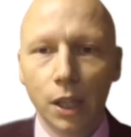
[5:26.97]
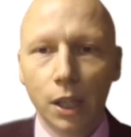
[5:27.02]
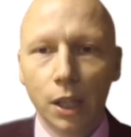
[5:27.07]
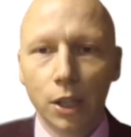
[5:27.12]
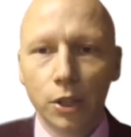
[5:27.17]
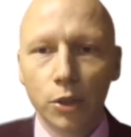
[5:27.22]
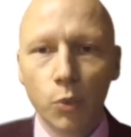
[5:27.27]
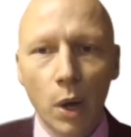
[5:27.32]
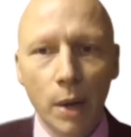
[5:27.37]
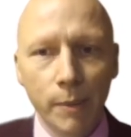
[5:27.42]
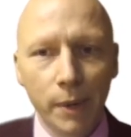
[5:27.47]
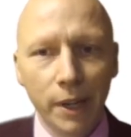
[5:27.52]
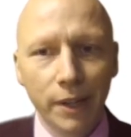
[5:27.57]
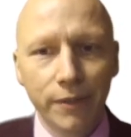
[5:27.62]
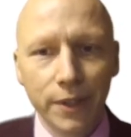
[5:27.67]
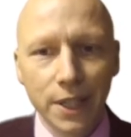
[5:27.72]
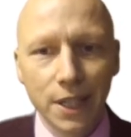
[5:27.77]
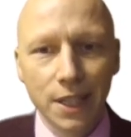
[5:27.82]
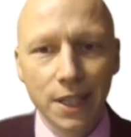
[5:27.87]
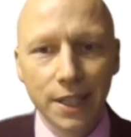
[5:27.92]
So where might
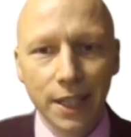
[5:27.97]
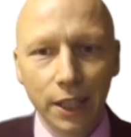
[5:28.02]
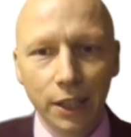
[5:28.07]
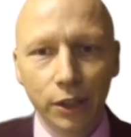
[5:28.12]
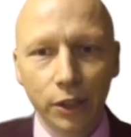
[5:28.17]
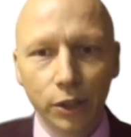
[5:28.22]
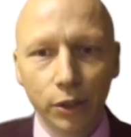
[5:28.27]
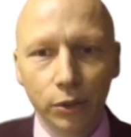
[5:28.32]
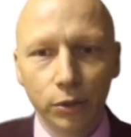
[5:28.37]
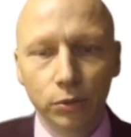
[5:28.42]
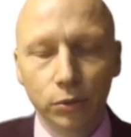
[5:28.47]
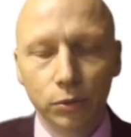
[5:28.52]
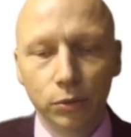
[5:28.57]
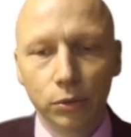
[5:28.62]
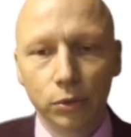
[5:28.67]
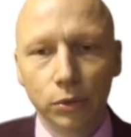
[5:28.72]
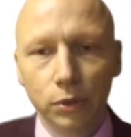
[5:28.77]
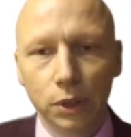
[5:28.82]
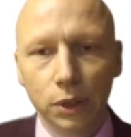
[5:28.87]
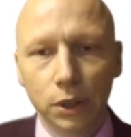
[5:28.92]
physics take you?
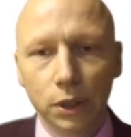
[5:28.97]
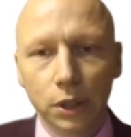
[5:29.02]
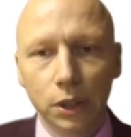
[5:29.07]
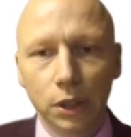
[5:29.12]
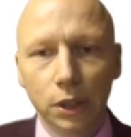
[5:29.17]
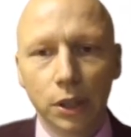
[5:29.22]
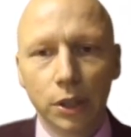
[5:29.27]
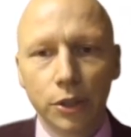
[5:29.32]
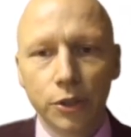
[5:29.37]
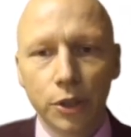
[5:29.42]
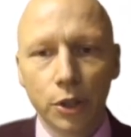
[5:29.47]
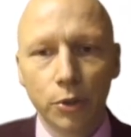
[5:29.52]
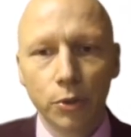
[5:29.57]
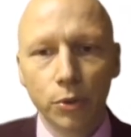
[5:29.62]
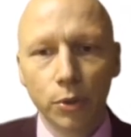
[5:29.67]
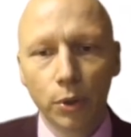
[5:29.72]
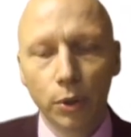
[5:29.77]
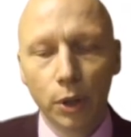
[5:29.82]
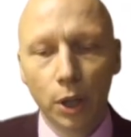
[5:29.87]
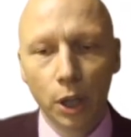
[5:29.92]

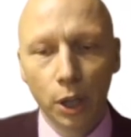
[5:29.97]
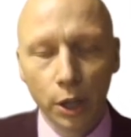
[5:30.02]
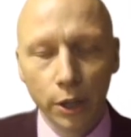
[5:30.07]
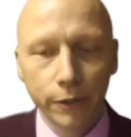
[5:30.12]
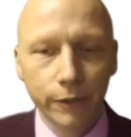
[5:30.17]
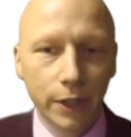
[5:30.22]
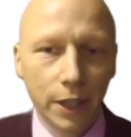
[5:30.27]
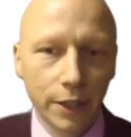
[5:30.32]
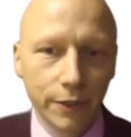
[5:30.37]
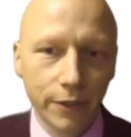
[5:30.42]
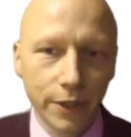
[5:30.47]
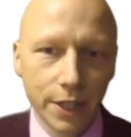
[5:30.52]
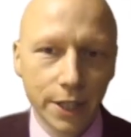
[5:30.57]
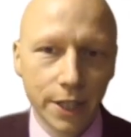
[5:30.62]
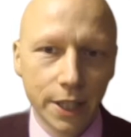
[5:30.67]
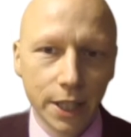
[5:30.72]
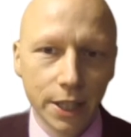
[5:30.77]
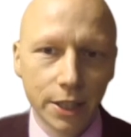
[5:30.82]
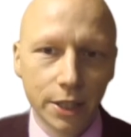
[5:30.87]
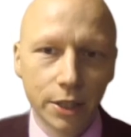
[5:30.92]
So a lot of our
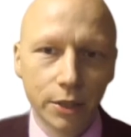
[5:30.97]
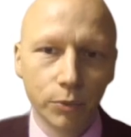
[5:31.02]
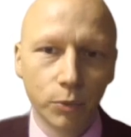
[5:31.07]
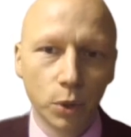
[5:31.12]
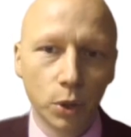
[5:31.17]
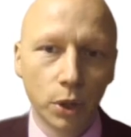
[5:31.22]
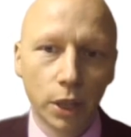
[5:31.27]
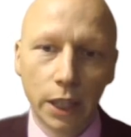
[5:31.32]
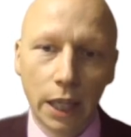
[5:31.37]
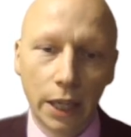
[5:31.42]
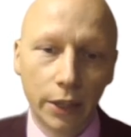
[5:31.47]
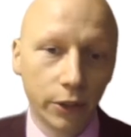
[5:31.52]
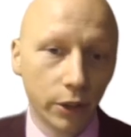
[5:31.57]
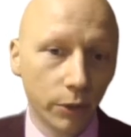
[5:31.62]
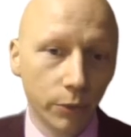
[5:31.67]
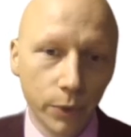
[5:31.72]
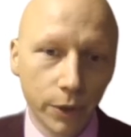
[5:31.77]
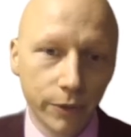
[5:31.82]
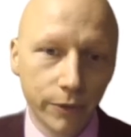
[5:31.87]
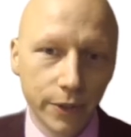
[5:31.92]
physicists will carry
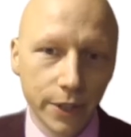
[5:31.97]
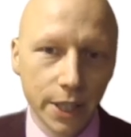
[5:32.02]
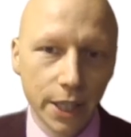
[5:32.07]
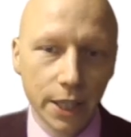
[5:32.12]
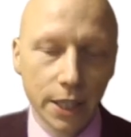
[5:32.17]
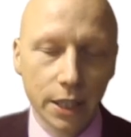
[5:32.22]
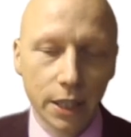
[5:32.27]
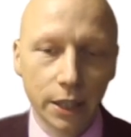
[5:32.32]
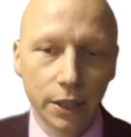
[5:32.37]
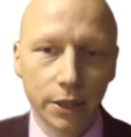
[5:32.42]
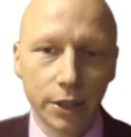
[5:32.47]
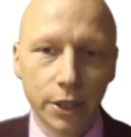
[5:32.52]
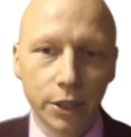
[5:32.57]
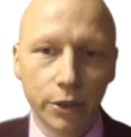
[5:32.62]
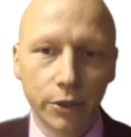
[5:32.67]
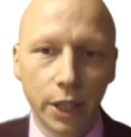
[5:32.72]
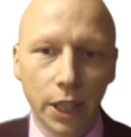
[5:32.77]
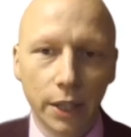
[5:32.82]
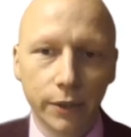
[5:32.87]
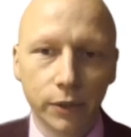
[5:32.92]
on with physics at
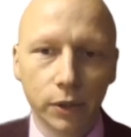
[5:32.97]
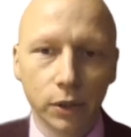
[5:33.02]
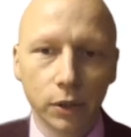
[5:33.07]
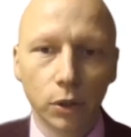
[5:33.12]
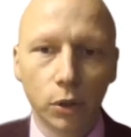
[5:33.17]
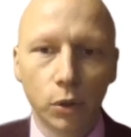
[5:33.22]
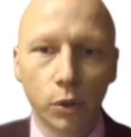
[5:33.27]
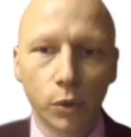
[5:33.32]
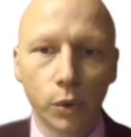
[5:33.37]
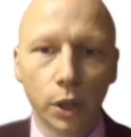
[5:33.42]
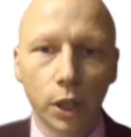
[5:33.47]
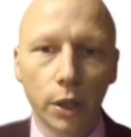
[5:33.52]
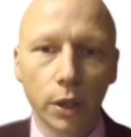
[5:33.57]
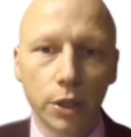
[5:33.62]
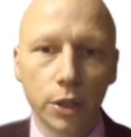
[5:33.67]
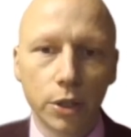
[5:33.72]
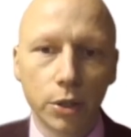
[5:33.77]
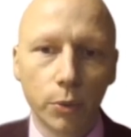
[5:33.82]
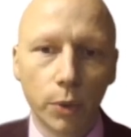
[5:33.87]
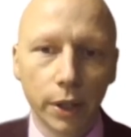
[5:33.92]
degree level, or will go
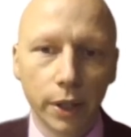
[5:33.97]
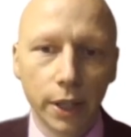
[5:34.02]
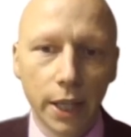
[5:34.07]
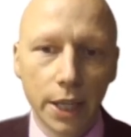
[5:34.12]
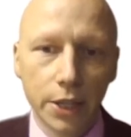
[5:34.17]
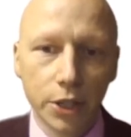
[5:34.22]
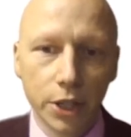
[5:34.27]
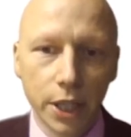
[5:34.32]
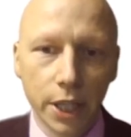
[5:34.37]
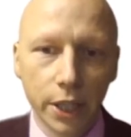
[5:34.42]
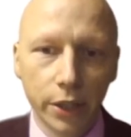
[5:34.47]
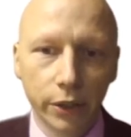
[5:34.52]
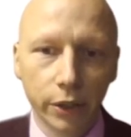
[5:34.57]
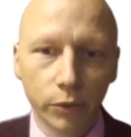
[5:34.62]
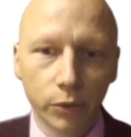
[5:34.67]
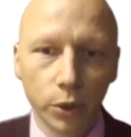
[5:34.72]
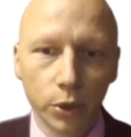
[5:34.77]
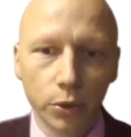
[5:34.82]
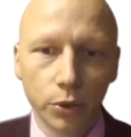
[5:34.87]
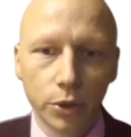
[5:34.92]
into one of the engineering
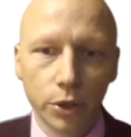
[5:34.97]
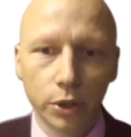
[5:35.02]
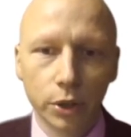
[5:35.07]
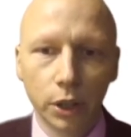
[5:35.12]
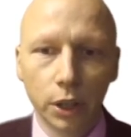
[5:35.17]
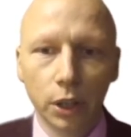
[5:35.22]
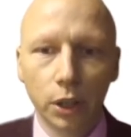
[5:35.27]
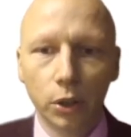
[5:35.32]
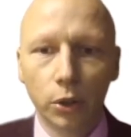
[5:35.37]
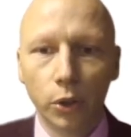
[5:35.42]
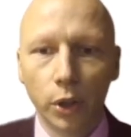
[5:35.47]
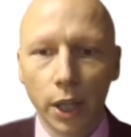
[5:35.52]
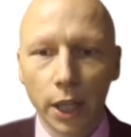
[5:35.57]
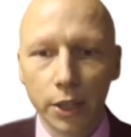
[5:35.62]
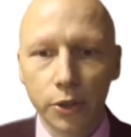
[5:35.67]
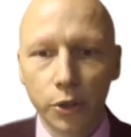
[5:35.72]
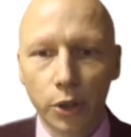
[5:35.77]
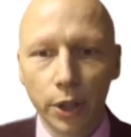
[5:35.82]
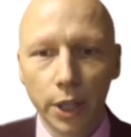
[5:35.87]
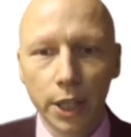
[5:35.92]
routes, or
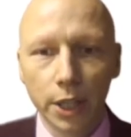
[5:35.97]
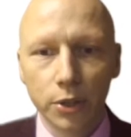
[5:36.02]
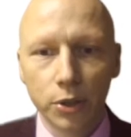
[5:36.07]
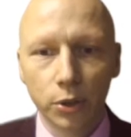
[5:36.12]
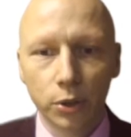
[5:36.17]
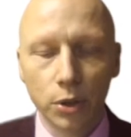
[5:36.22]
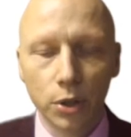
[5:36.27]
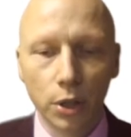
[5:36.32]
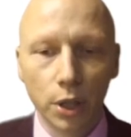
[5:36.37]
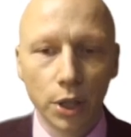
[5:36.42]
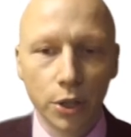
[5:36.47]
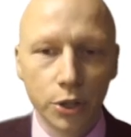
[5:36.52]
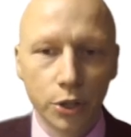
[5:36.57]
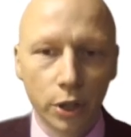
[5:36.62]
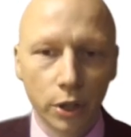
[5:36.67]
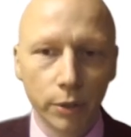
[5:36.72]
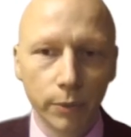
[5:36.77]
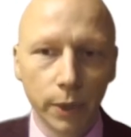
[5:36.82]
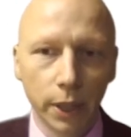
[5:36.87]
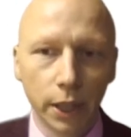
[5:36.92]
electronics, or
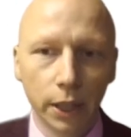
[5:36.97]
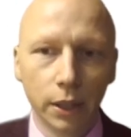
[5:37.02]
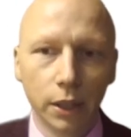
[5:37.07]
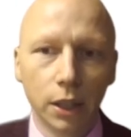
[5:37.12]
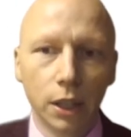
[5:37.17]
astronomy.